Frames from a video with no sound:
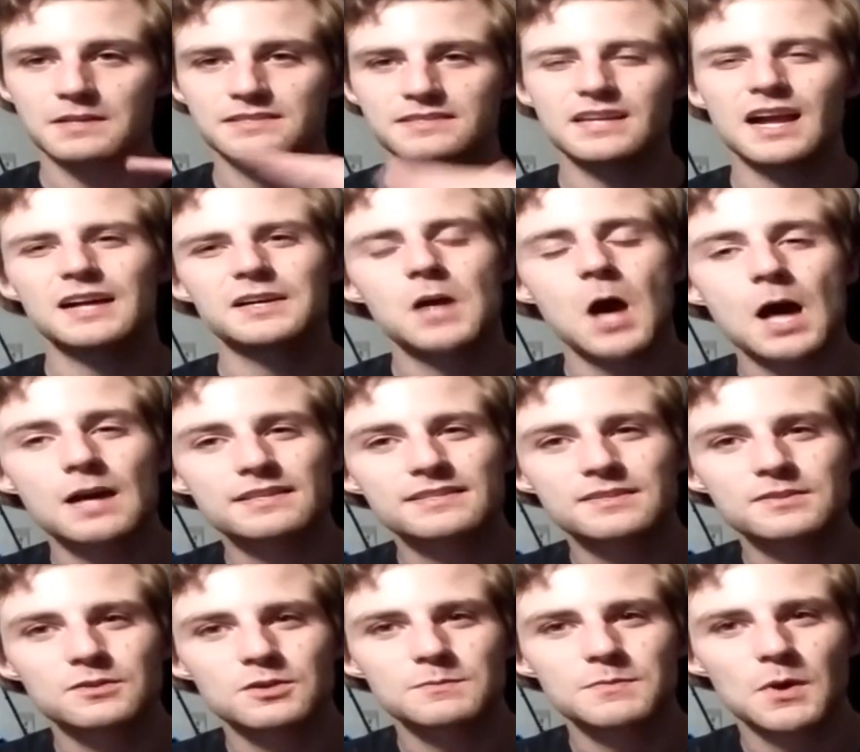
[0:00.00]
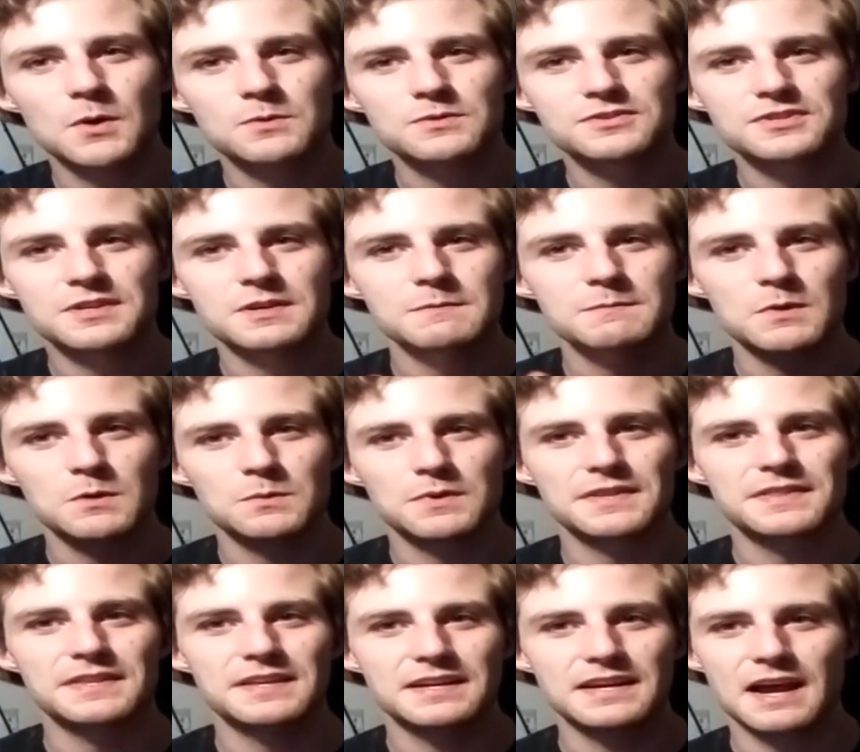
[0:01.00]
not constantly posting, but
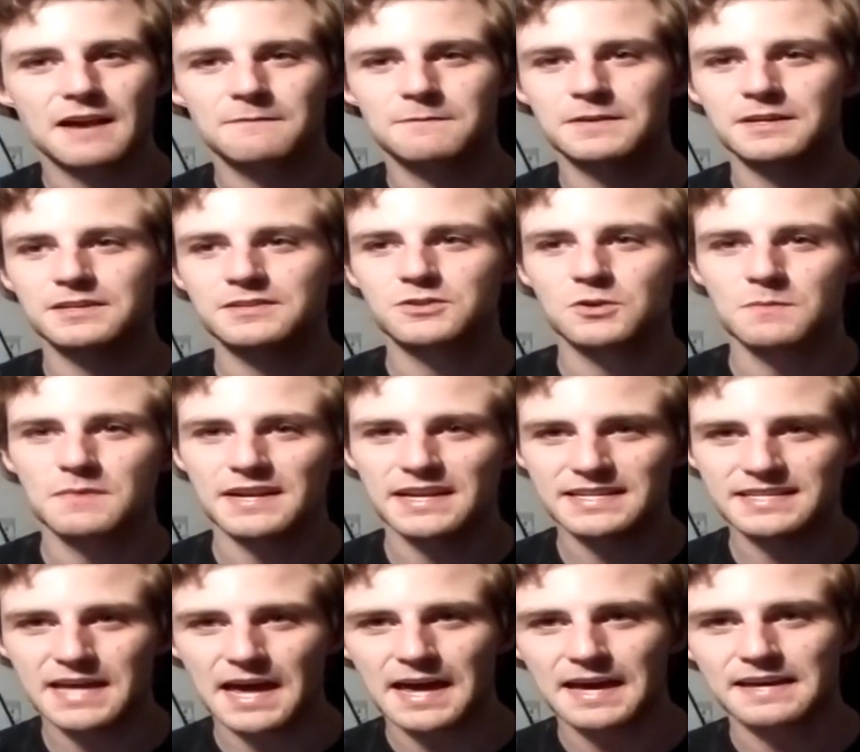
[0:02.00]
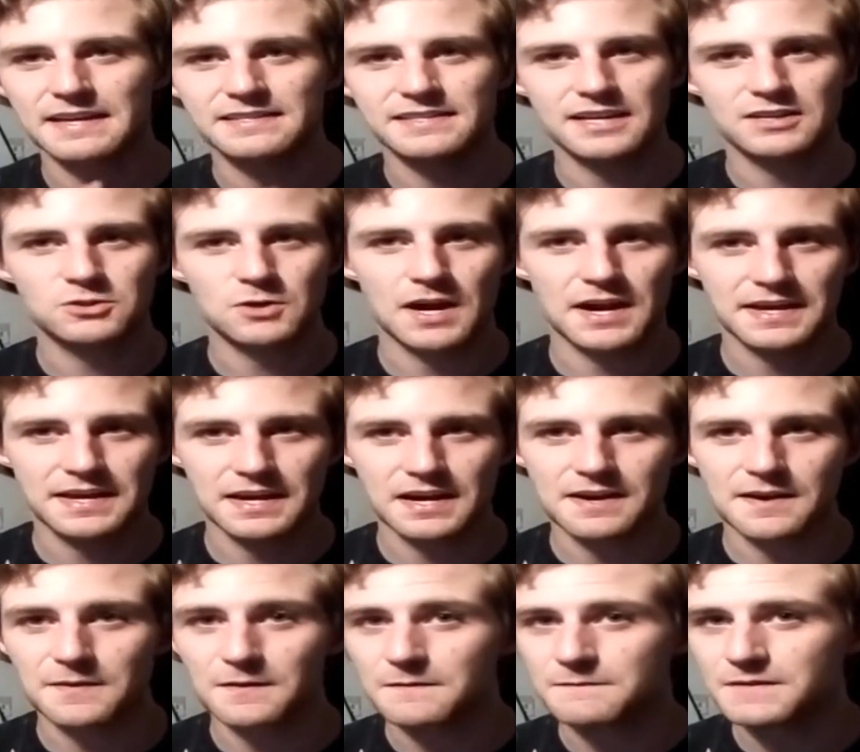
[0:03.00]
within every so many days I try to get
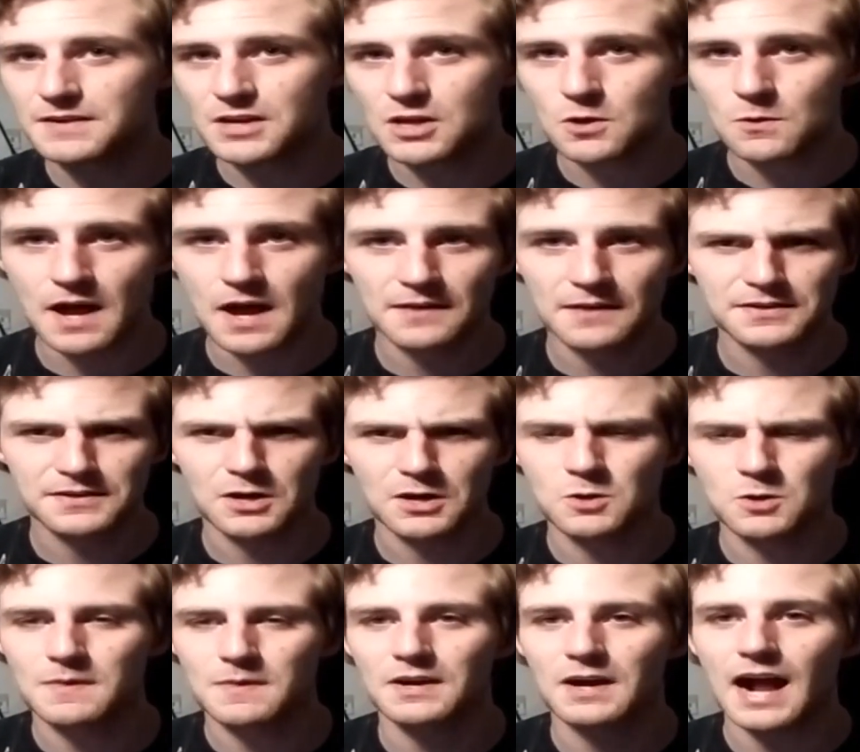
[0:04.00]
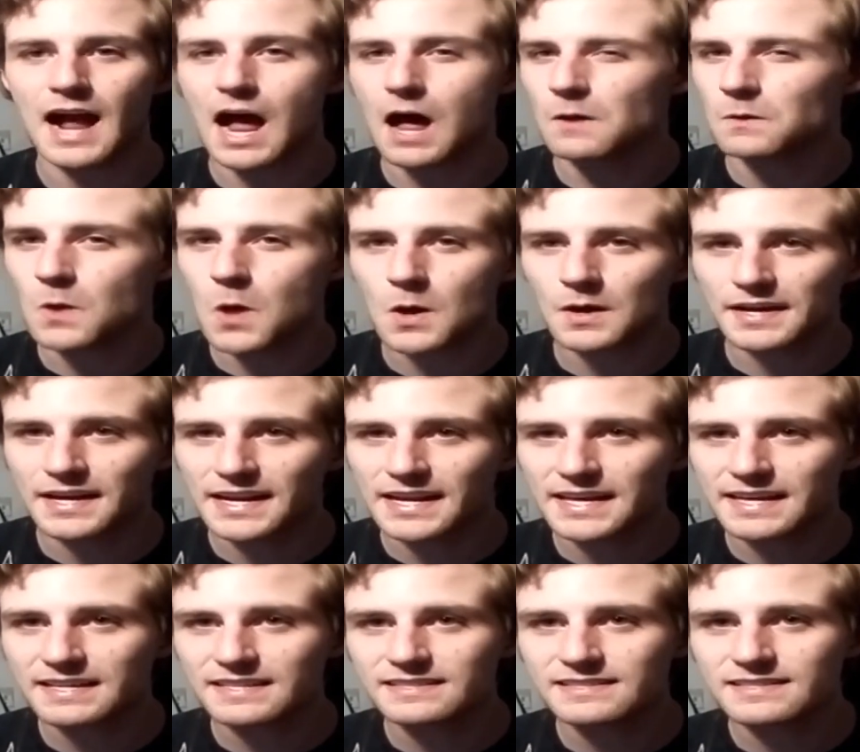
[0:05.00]
another video out there, no matter how long it
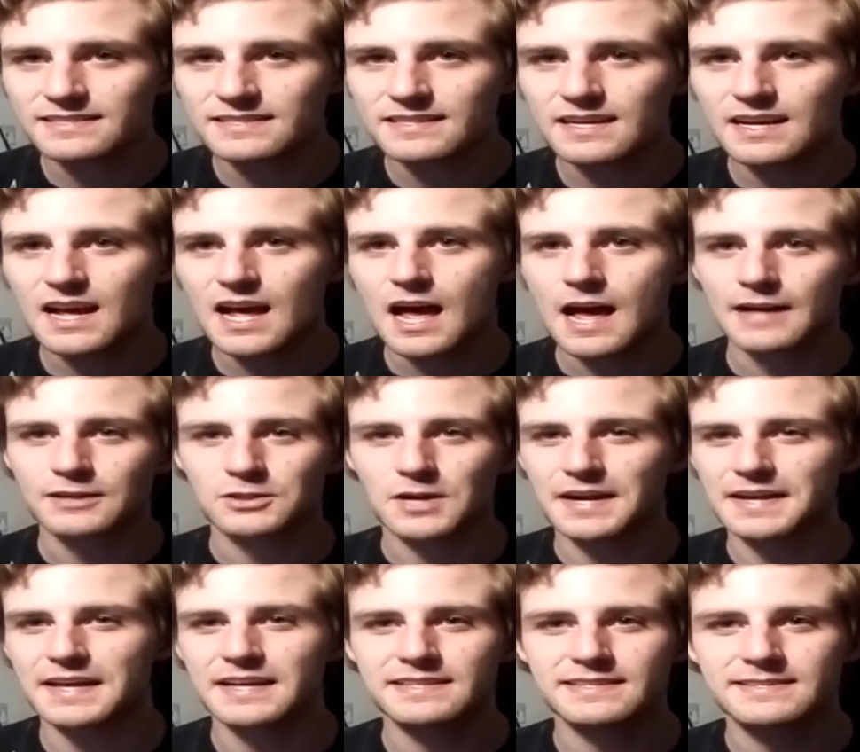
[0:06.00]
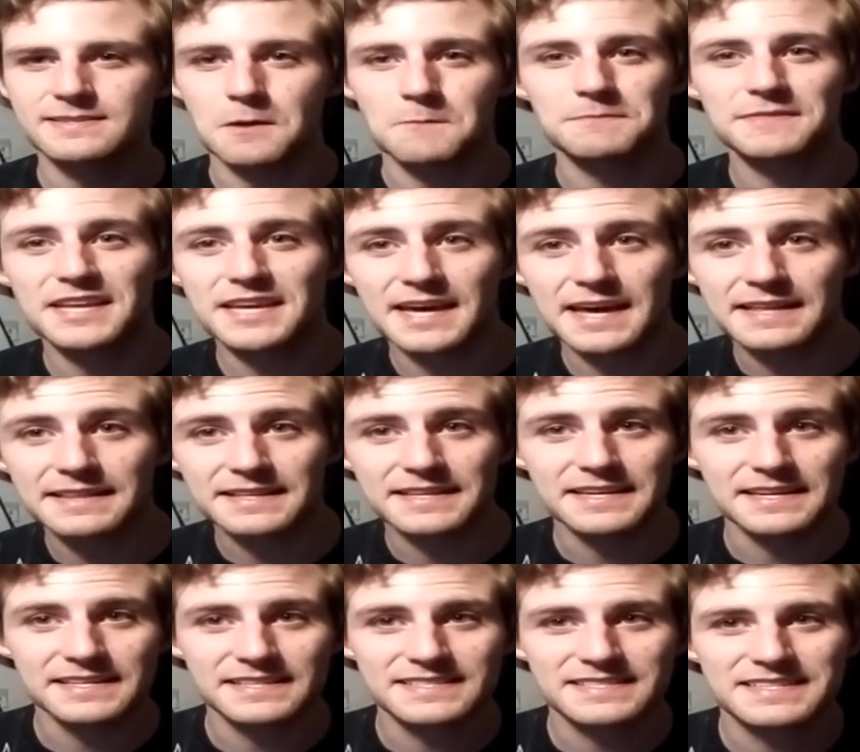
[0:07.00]
is. Try to get something at
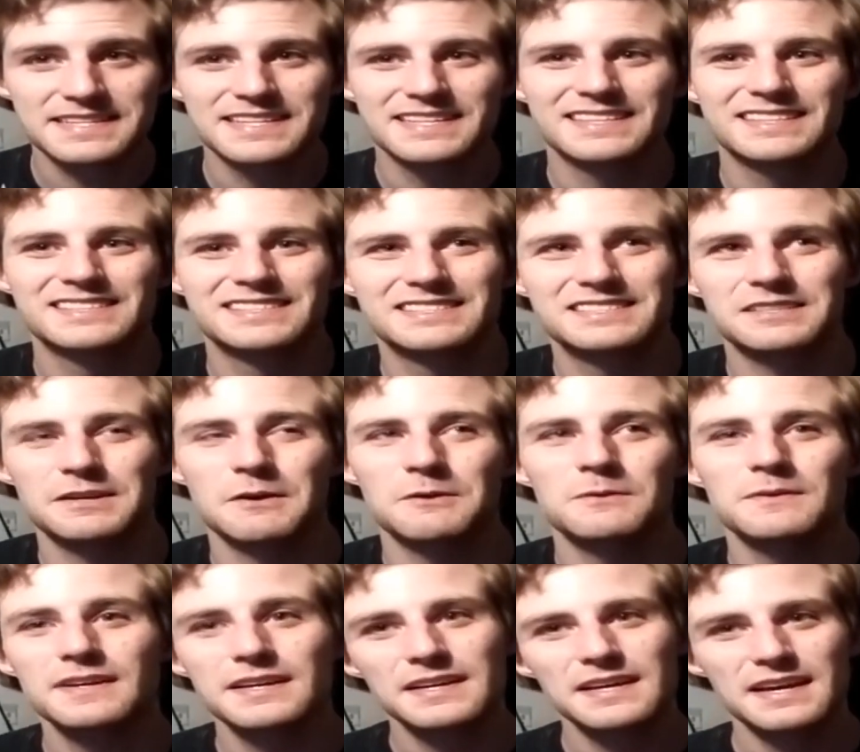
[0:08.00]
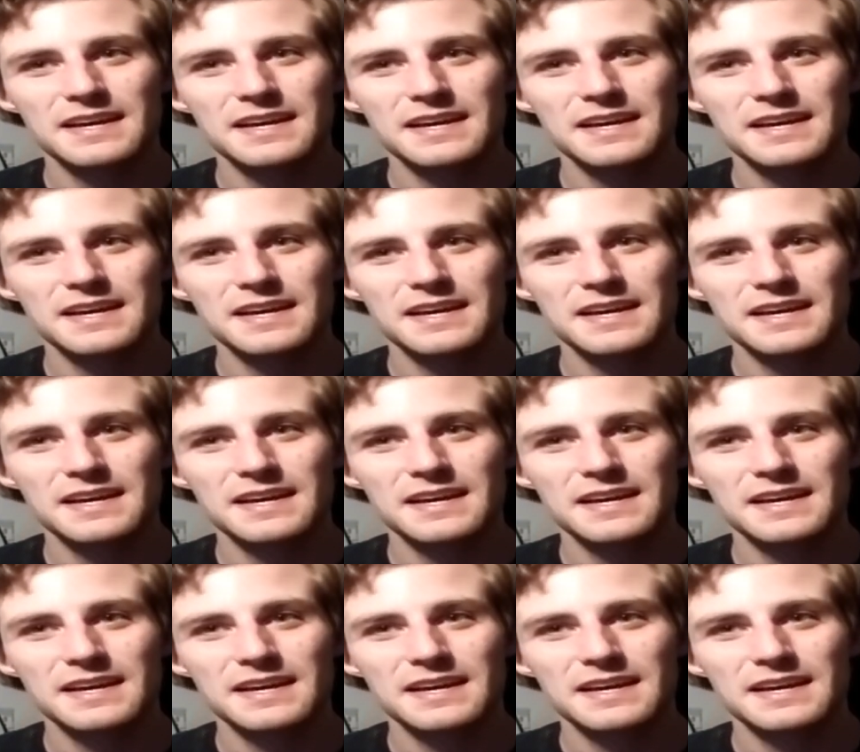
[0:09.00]
least. So